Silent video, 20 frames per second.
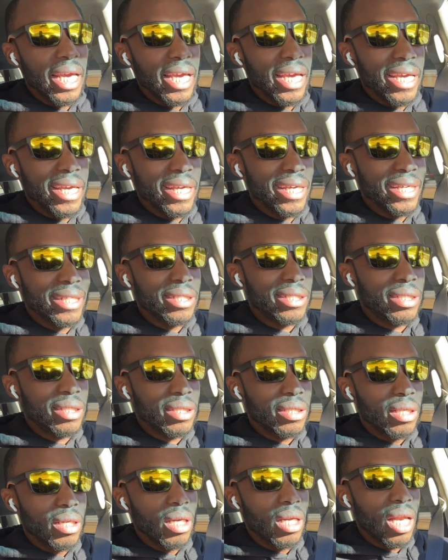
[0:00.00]
is
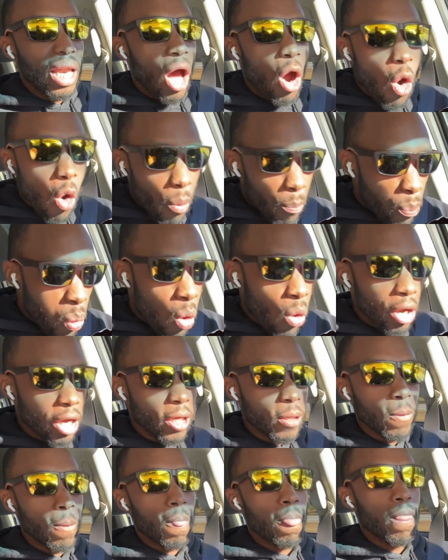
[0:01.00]
on
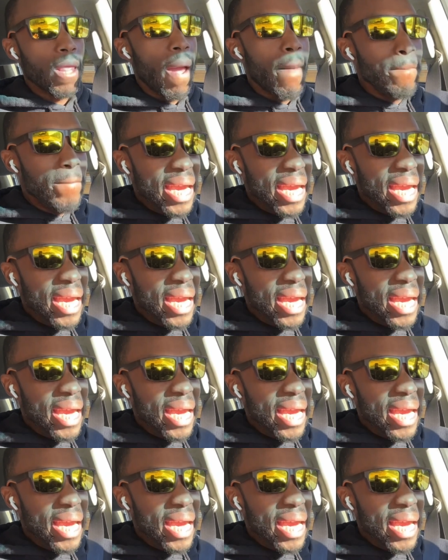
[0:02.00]
point.